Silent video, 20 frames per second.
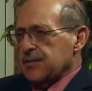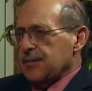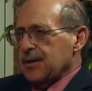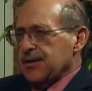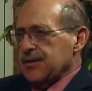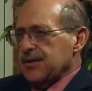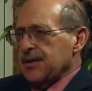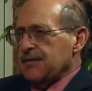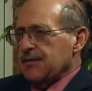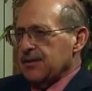
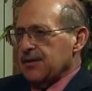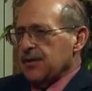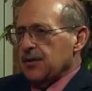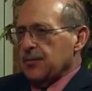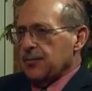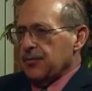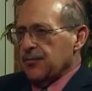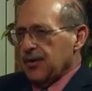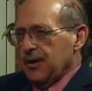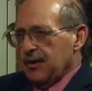
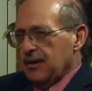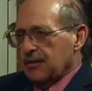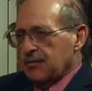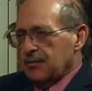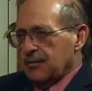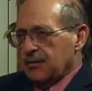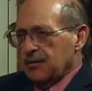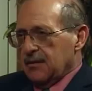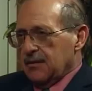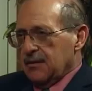700%.
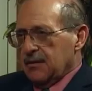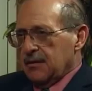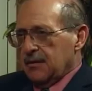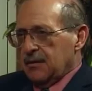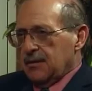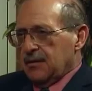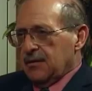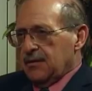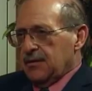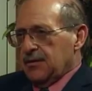
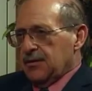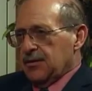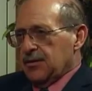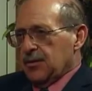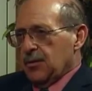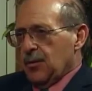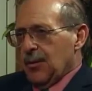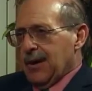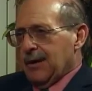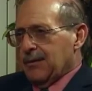So
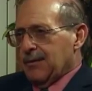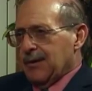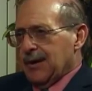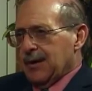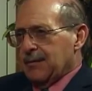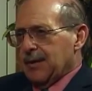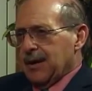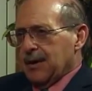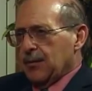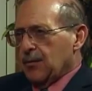why would
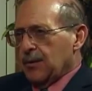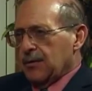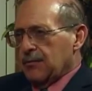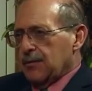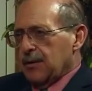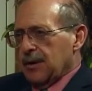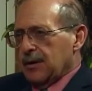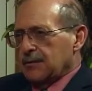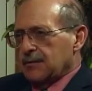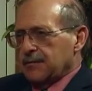anybody want to
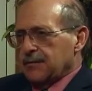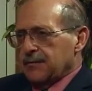run?